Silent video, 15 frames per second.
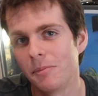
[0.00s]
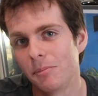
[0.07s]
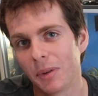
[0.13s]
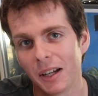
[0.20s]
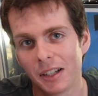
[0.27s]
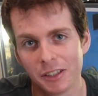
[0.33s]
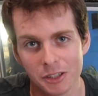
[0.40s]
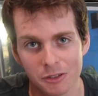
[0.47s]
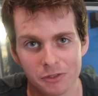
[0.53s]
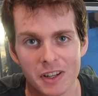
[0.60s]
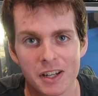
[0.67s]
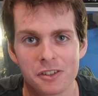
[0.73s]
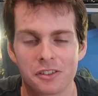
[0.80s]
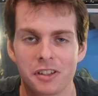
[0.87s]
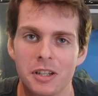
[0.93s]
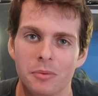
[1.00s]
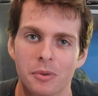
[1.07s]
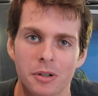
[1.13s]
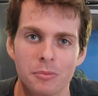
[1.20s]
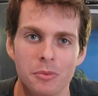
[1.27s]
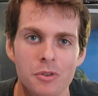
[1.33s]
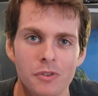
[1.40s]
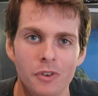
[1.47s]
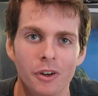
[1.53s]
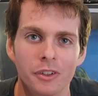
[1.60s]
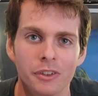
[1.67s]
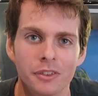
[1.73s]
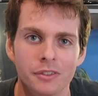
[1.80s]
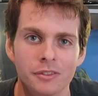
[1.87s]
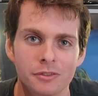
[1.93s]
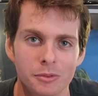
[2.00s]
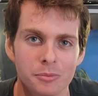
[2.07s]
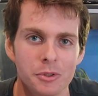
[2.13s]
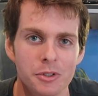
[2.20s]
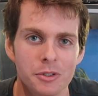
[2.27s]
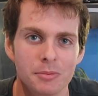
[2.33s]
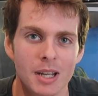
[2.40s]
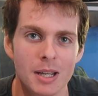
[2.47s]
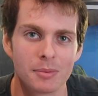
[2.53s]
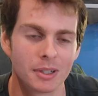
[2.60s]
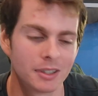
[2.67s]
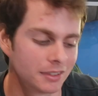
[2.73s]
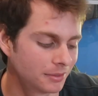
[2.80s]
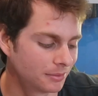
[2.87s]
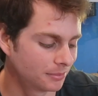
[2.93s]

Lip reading: but you eventually want to move on from newspaper